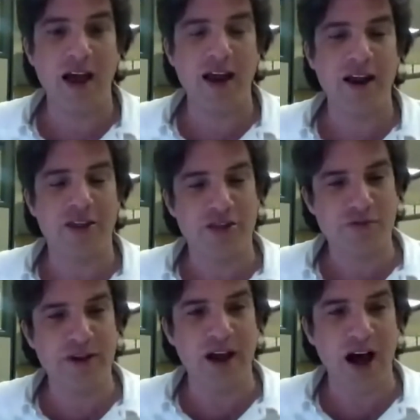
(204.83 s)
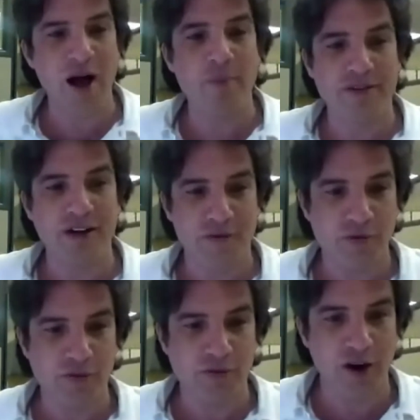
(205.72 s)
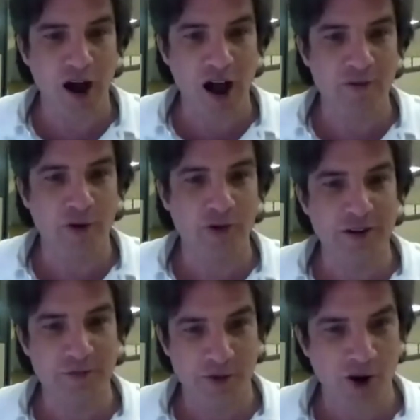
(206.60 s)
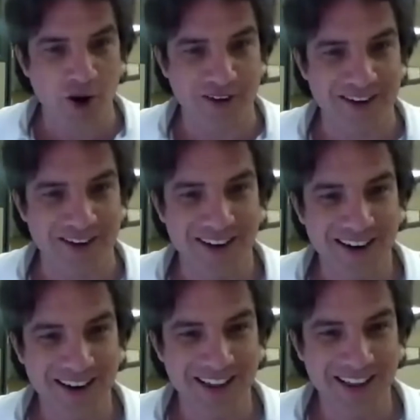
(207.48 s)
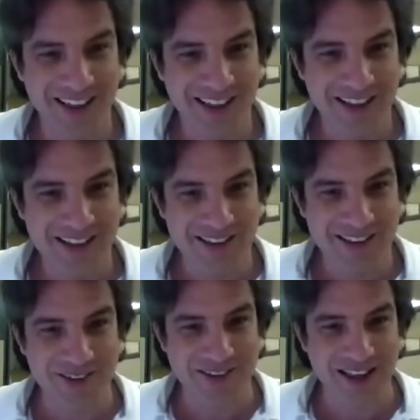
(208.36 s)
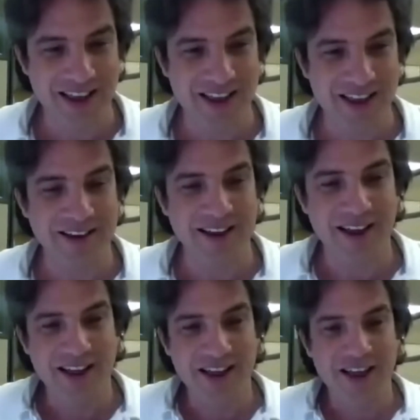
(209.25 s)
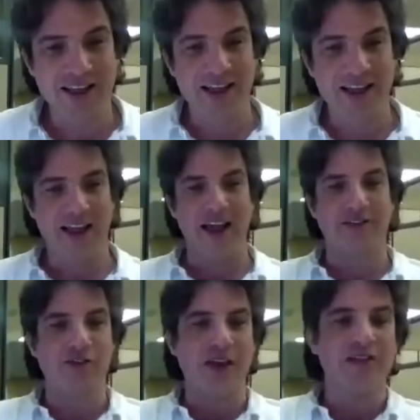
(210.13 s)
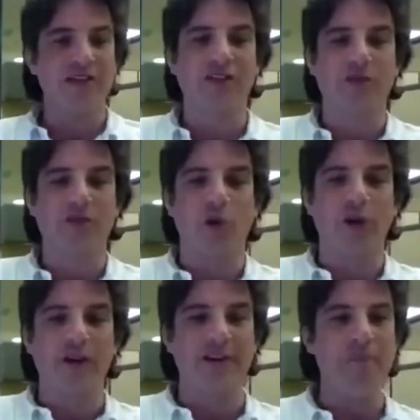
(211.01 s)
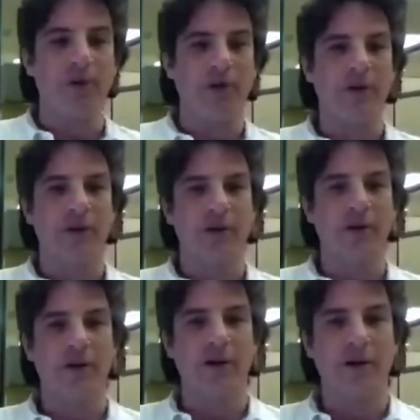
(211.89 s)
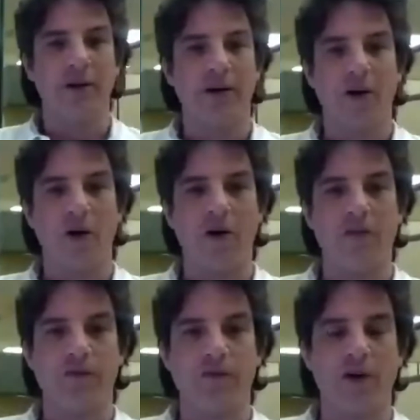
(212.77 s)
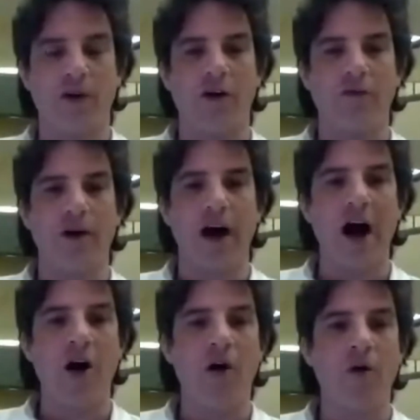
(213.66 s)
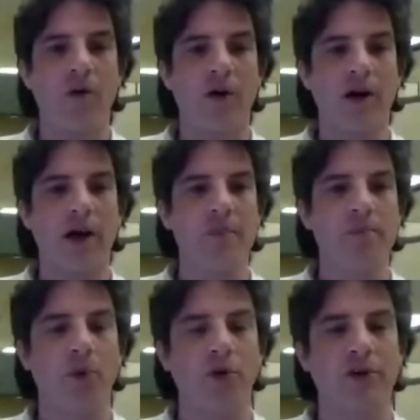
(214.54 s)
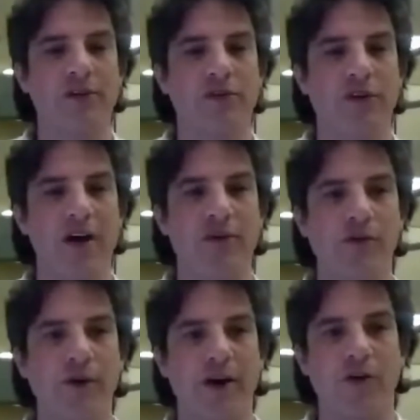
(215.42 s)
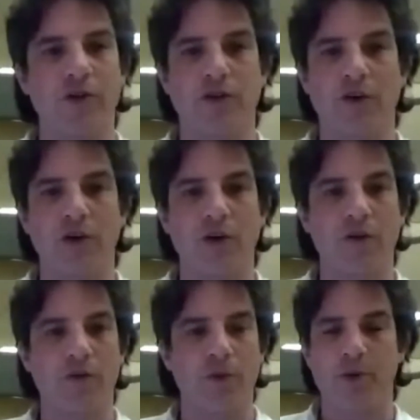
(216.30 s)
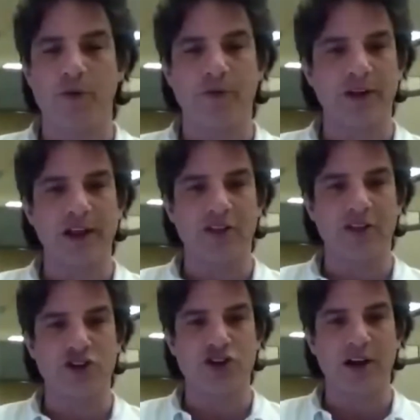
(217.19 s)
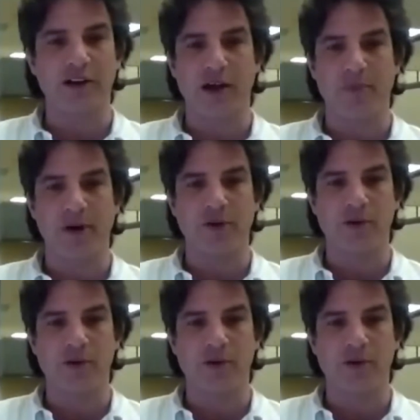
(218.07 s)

And 3, I myself have already forgotten that she was taking it. And so that's just a small example of how important it is to have your records for a perfectly healthy child like my